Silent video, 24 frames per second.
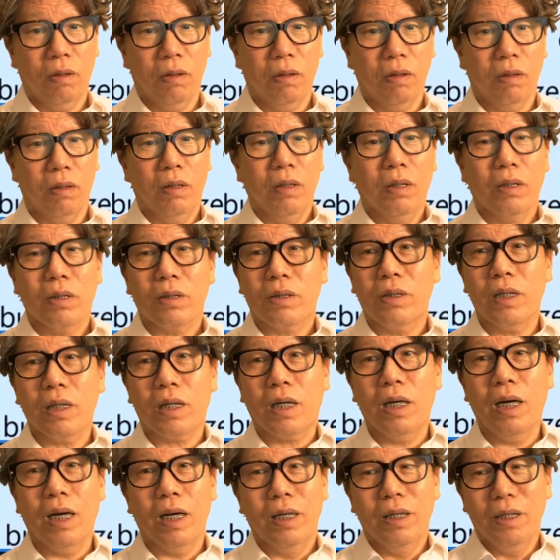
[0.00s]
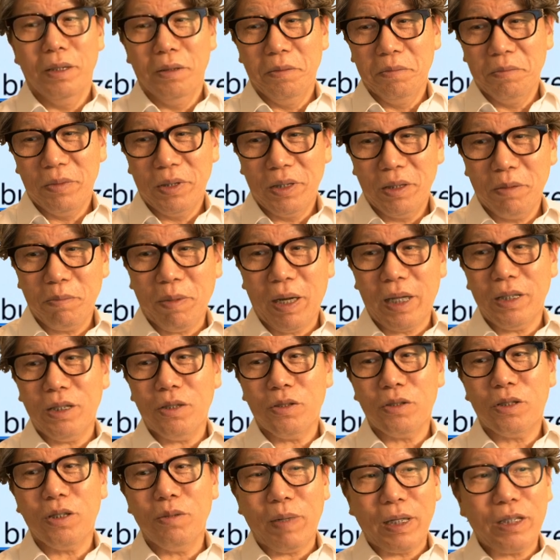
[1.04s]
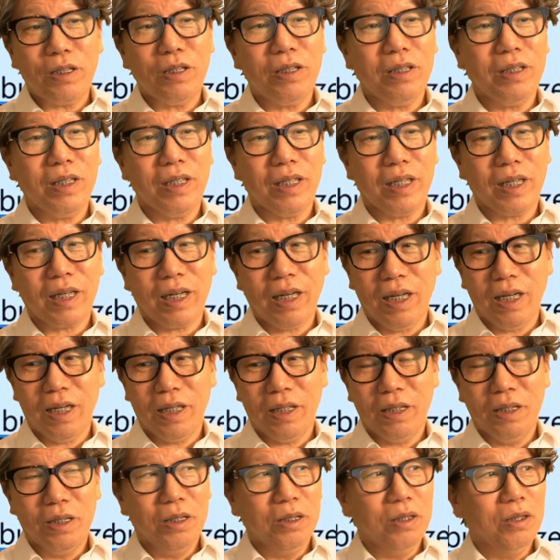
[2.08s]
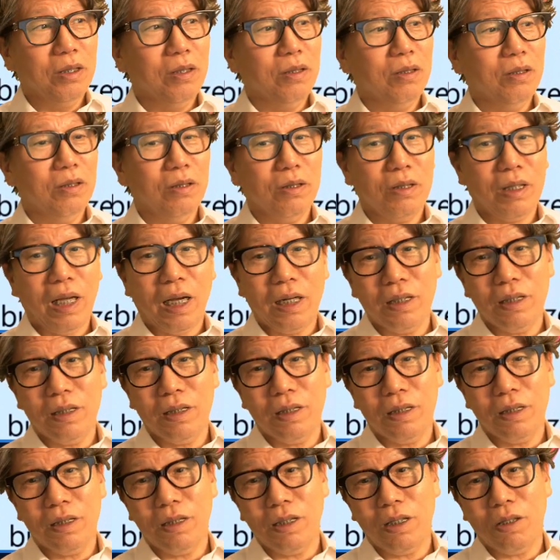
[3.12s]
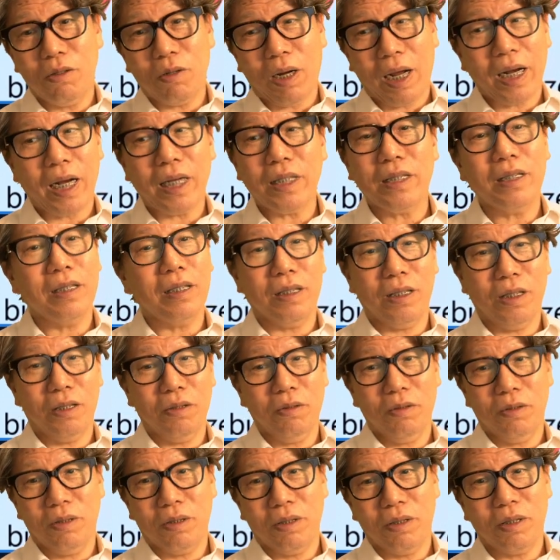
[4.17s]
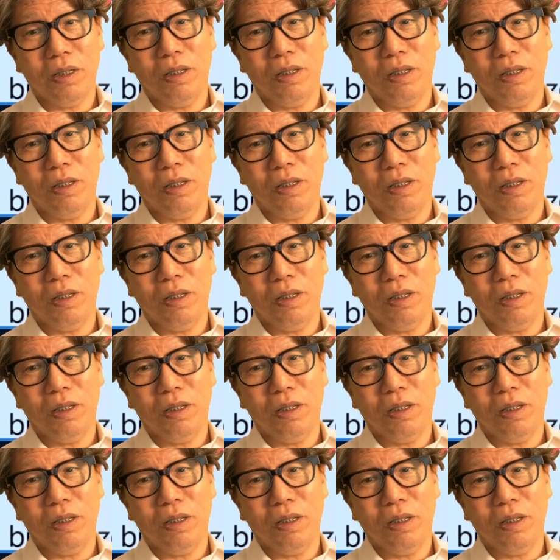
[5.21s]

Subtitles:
Therefore, by precisely fitting their prosthetics, they do not go to other dental clinics.